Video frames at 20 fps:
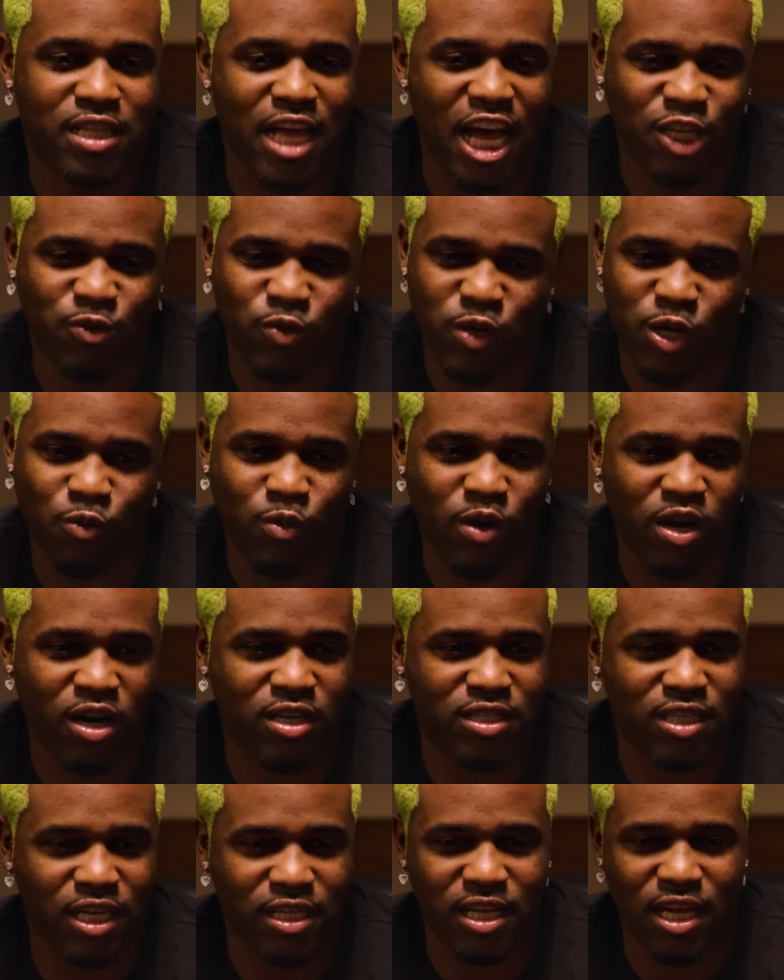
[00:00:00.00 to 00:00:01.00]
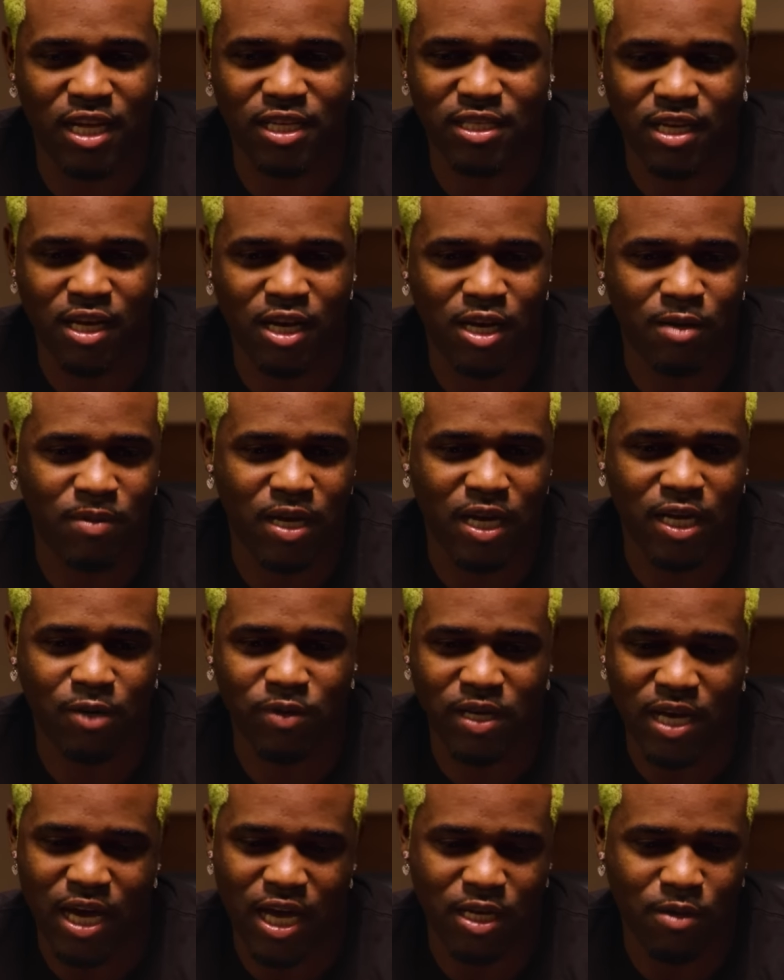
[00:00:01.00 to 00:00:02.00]
that's what it was at that time. Like,
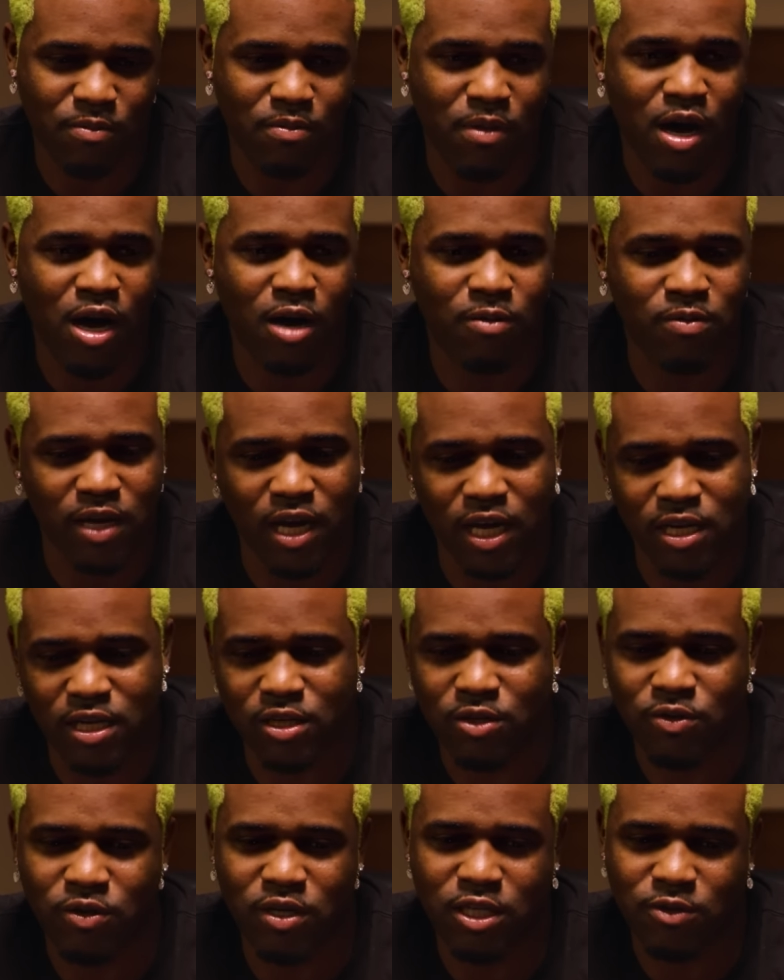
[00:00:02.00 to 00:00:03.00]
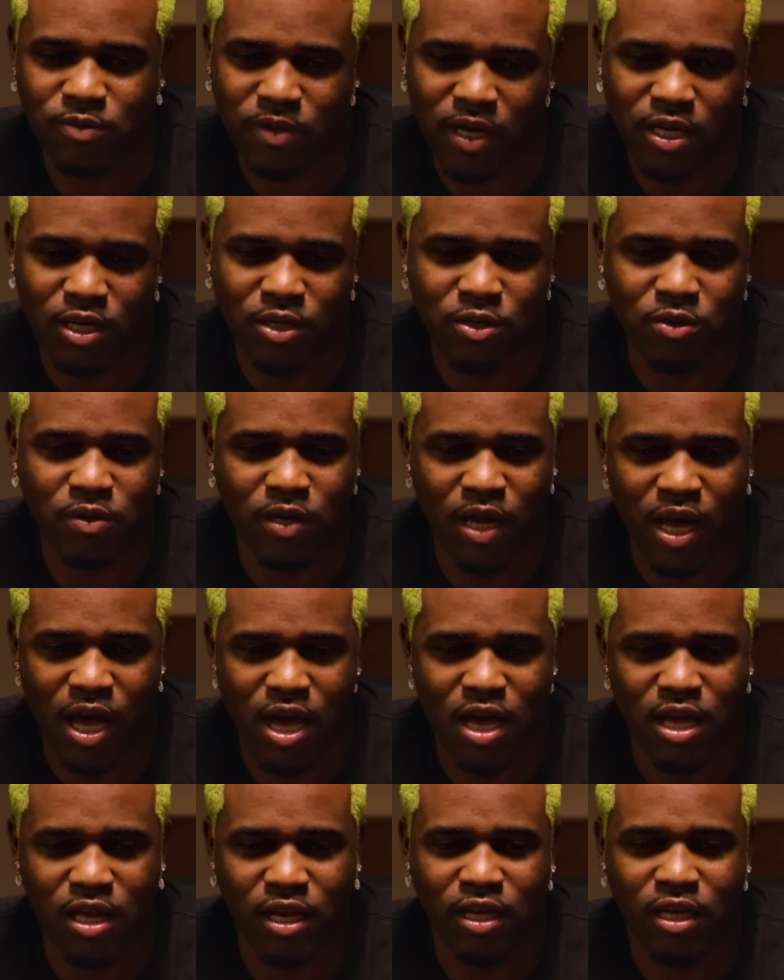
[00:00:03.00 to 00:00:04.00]
we had the mob, we had to do this, we had to do
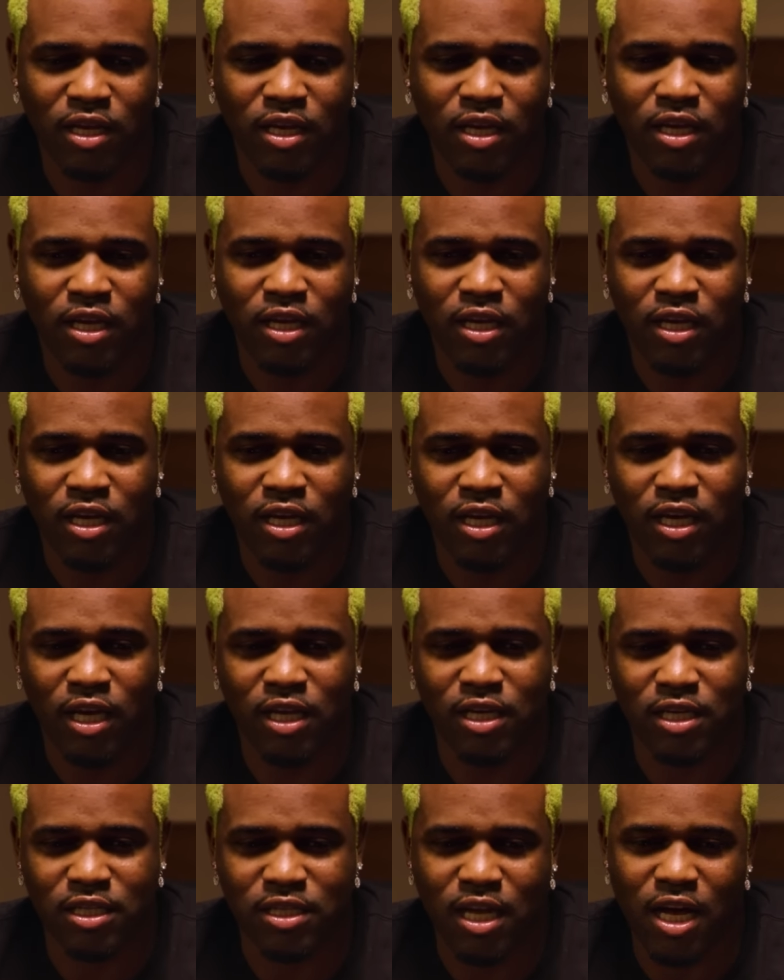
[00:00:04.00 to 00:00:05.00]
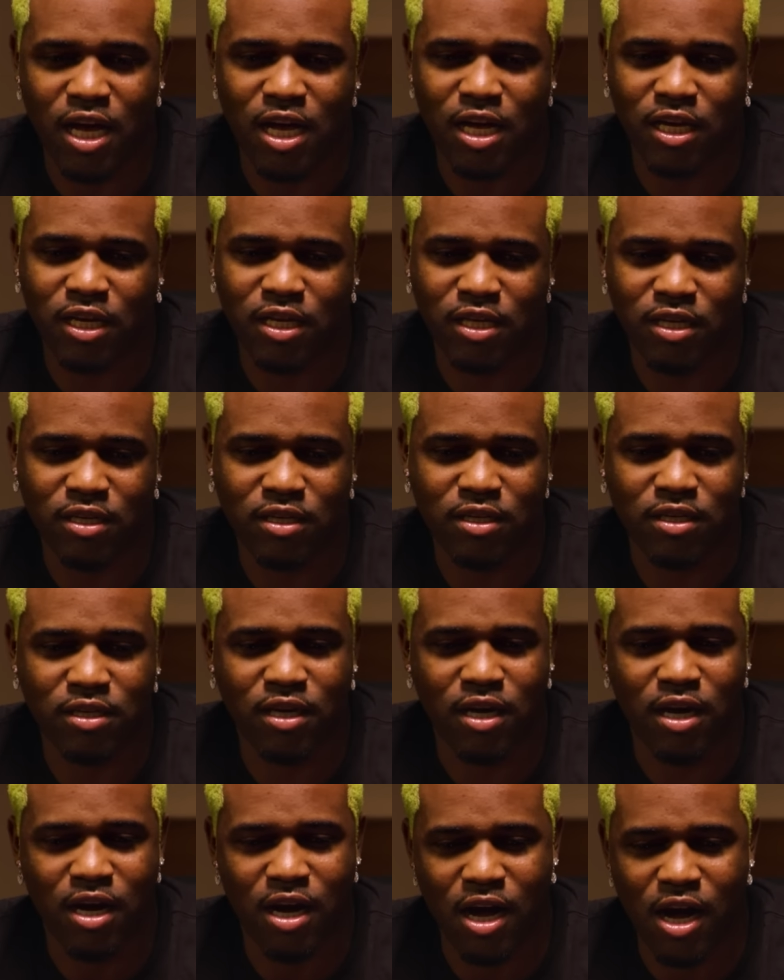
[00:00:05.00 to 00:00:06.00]
that. And it's like,
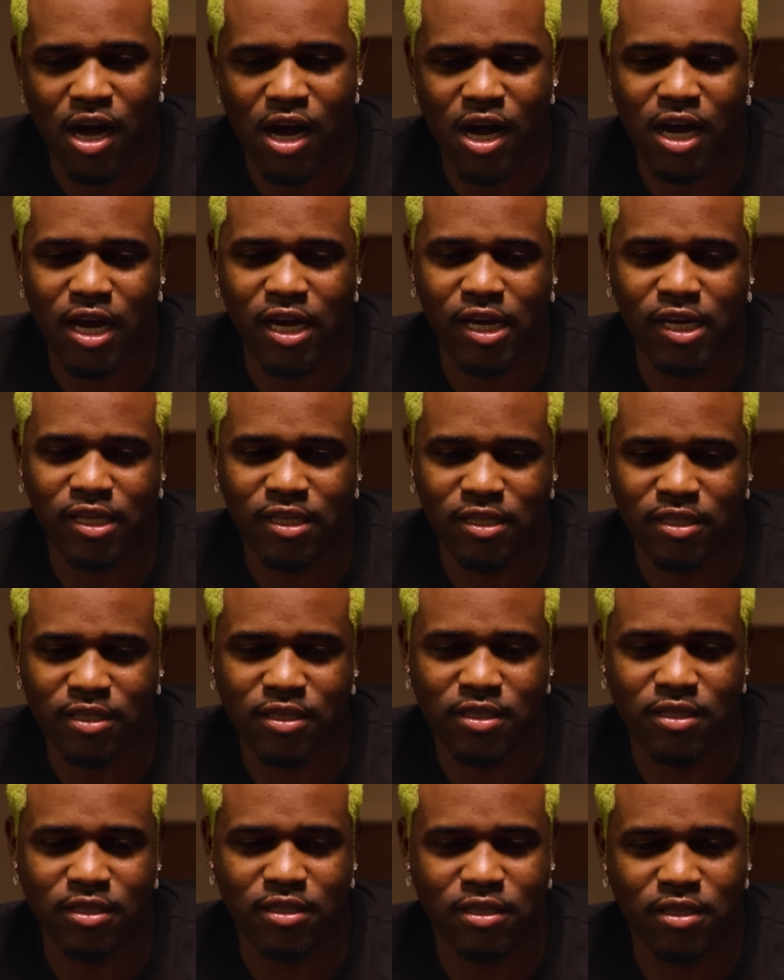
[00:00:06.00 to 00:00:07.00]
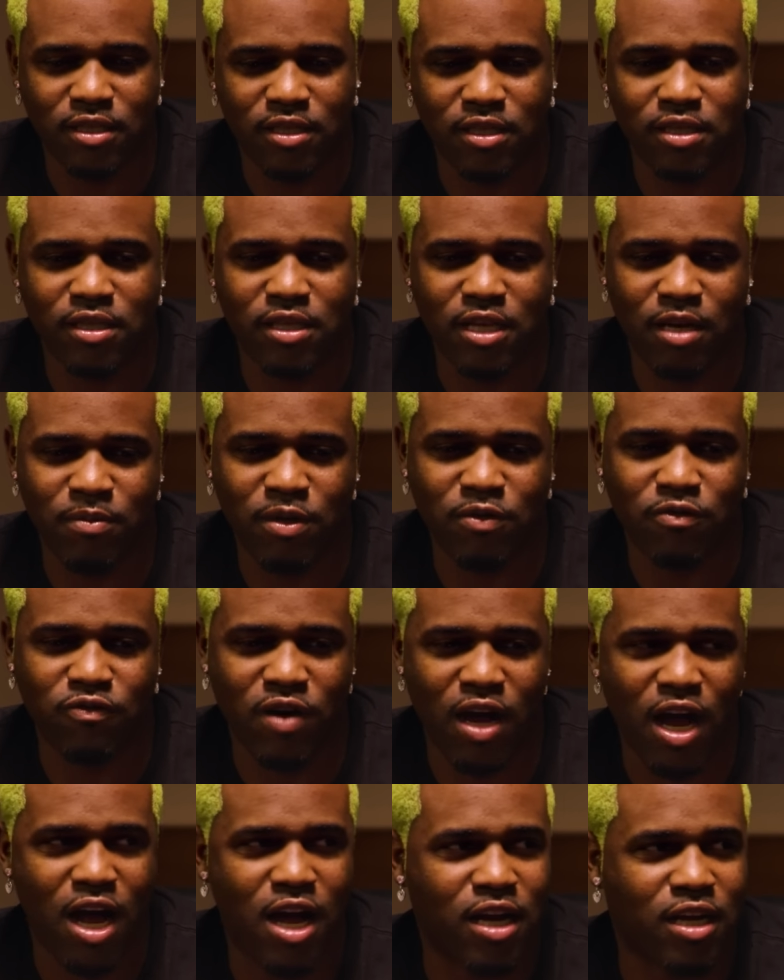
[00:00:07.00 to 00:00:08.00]
all right, let me
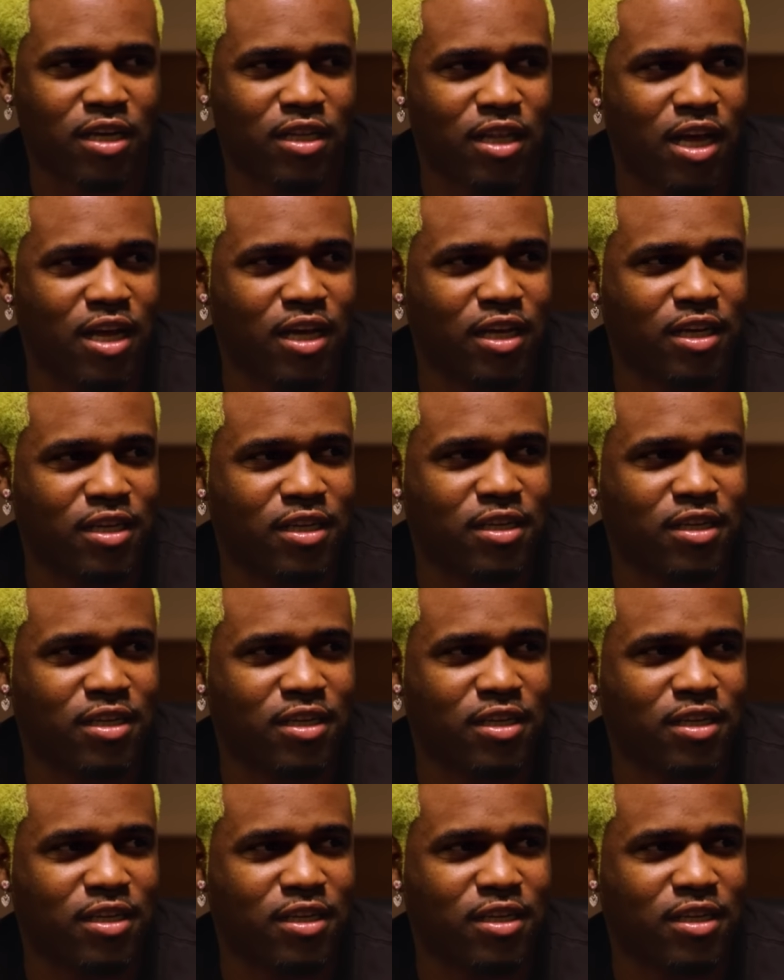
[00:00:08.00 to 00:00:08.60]
rock. Like,